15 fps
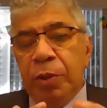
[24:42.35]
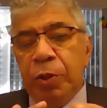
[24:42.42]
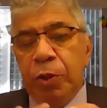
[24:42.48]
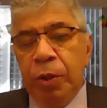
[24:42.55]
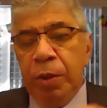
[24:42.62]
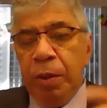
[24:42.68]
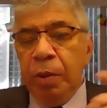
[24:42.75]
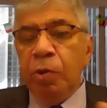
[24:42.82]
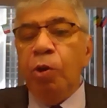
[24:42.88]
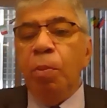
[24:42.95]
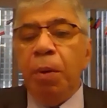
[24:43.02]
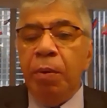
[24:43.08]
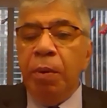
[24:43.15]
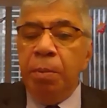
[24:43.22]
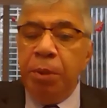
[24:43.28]
certain
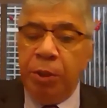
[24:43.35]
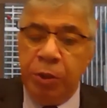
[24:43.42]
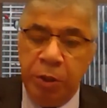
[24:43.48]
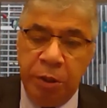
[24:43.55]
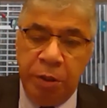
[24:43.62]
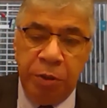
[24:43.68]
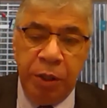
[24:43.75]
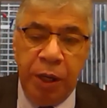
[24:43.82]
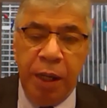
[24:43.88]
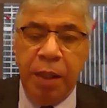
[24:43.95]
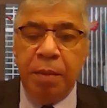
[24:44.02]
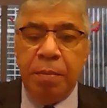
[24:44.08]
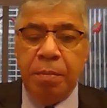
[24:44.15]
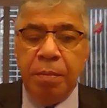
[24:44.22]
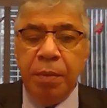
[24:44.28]
global ambitions of China,